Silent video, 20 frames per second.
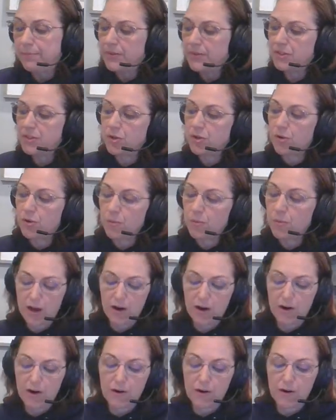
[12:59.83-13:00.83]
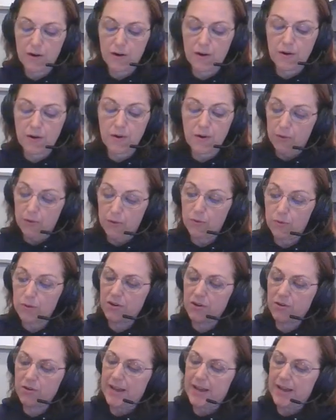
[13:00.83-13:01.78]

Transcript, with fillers: So our horizontal